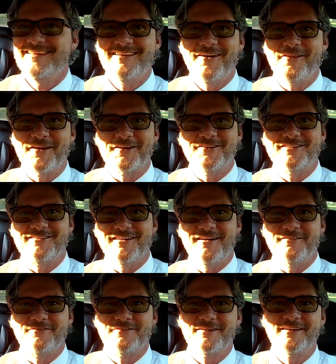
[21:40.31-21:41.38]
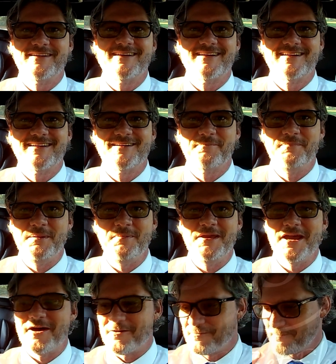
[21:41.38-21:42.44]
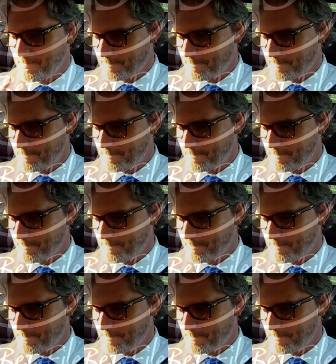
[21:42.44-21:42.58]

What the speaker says: all that good stuff. BB out.